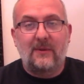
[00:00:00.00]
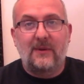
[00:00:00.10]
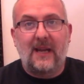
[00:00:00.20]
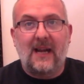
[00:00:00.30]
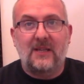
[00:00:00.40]

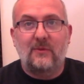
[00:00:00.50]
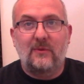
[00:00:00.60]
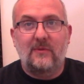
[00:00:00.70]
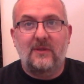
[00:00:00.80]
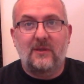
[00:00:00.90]
what the
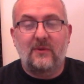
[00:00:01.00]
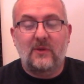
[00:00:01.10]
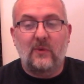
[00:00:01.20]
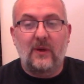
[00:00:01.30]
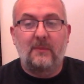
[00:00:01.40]
actual
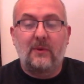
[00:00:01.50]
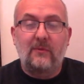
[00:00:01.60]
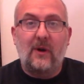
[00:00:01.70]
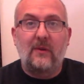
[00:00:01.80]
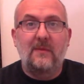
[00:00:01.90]
results were, but
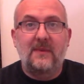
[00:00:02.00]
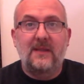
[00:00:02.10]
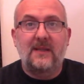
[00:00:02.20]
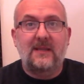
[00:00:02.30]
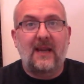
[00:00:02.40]
roll them
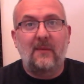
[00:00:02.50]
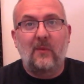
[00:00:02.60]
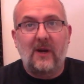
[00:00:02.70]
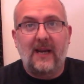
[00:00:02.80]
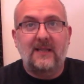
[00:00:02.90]
in the same way.